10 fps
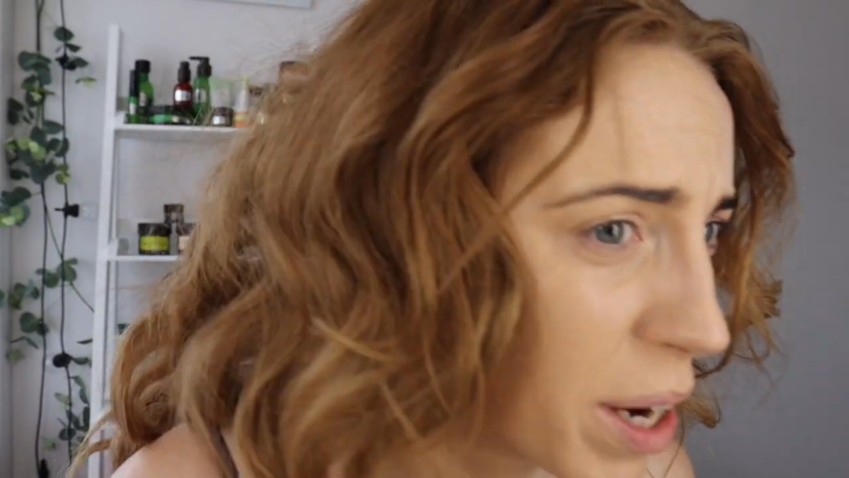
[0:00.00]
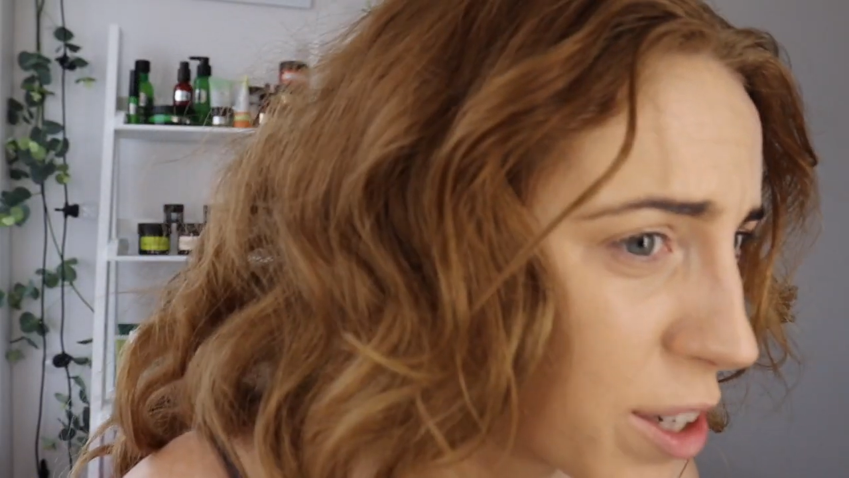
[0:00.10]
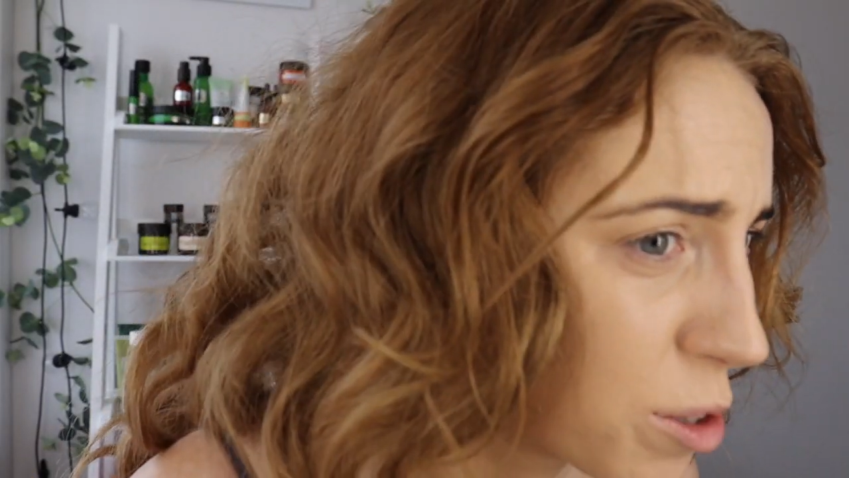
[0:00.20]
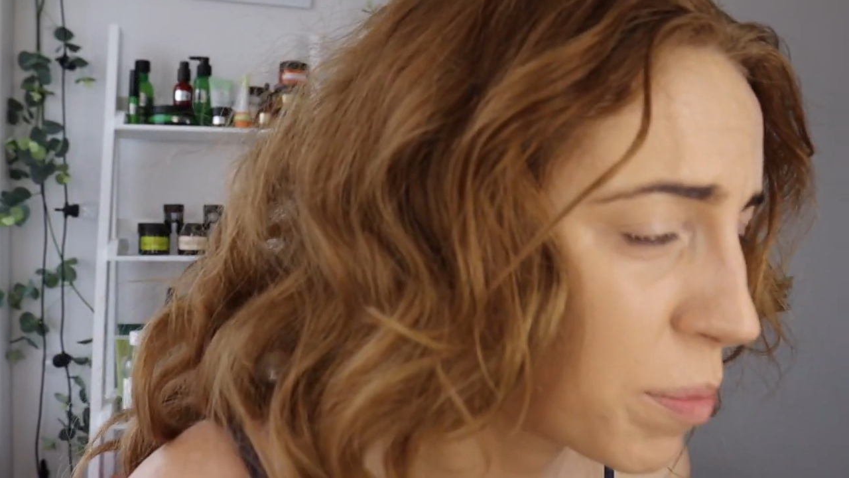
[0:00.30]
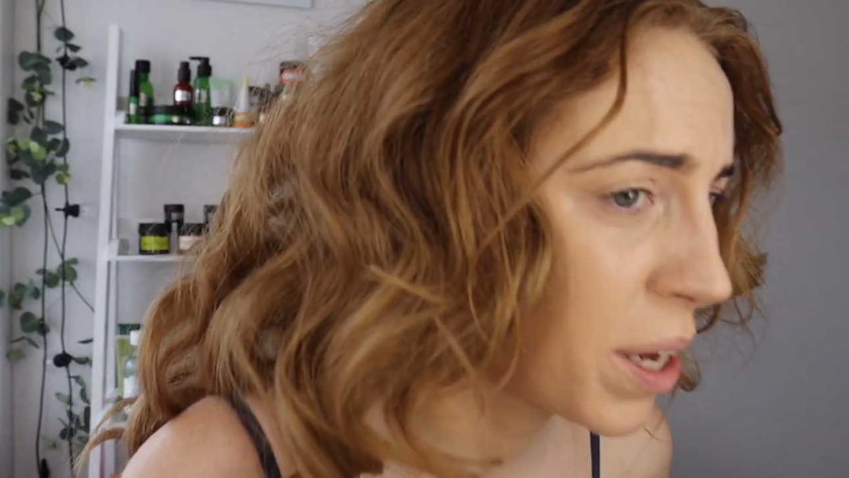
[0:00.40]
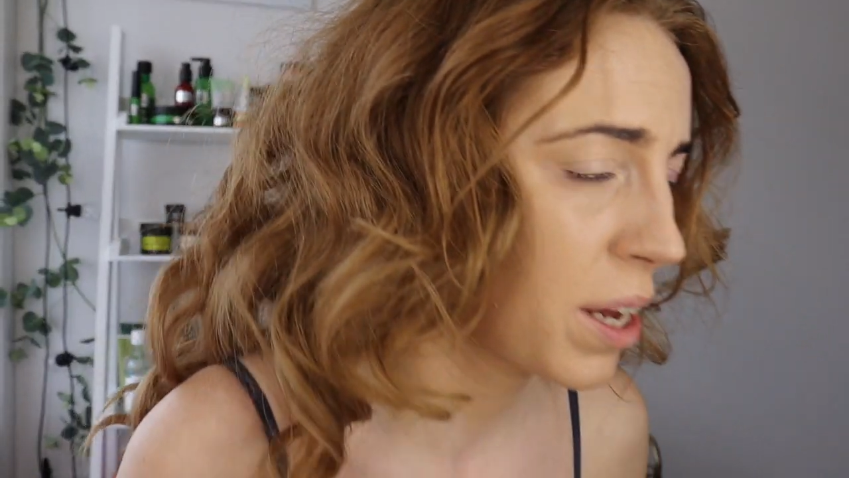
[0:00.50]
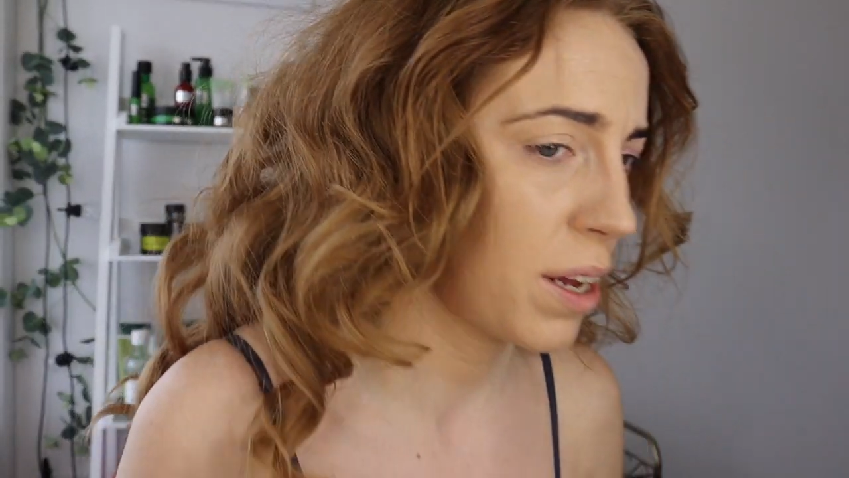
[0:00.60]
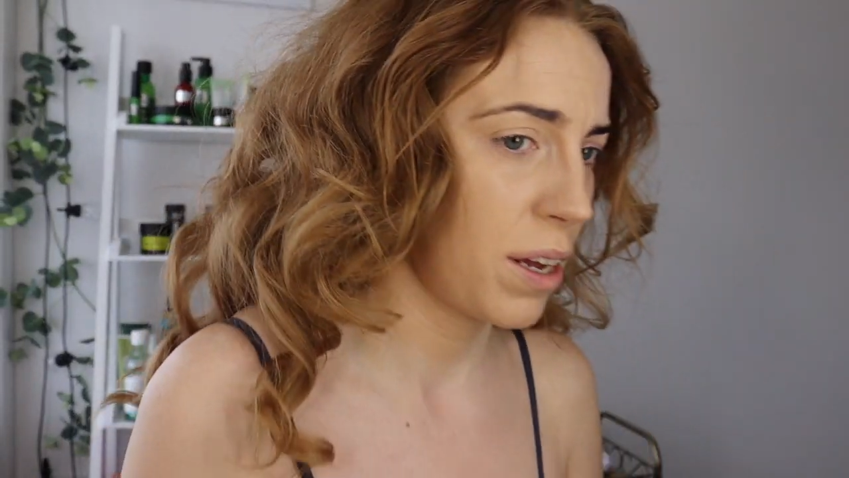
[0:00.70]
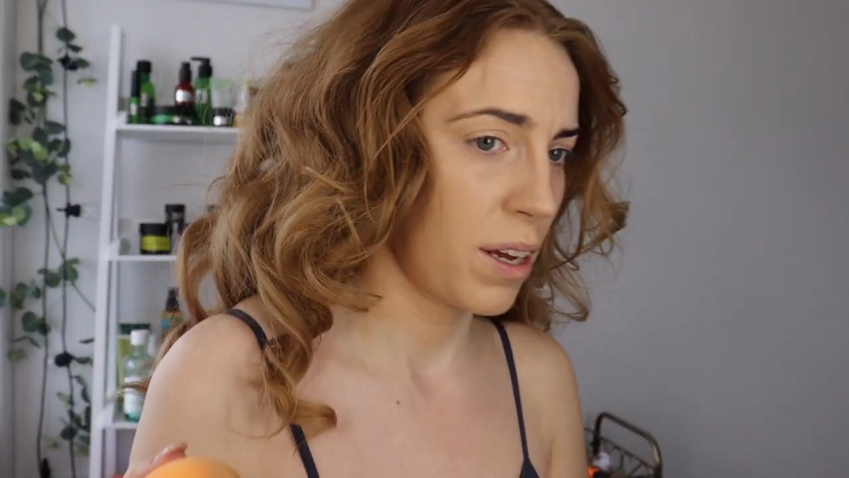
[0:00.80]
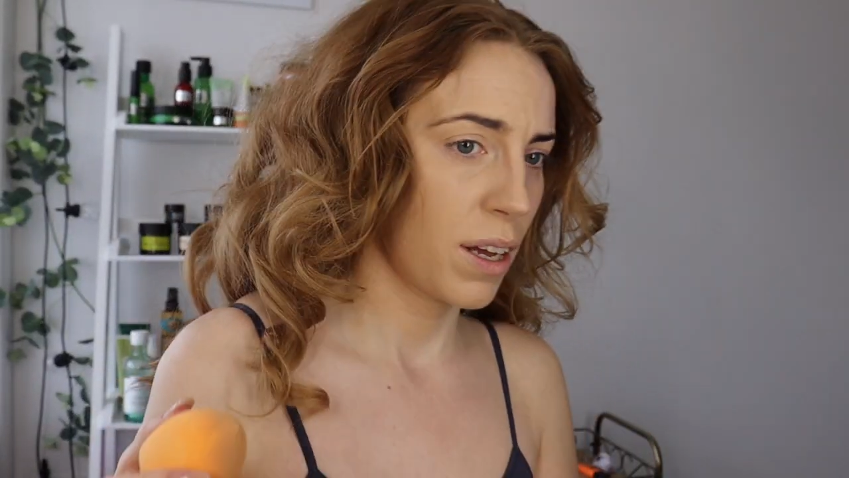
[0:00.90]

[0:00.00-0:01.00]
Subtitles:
match me?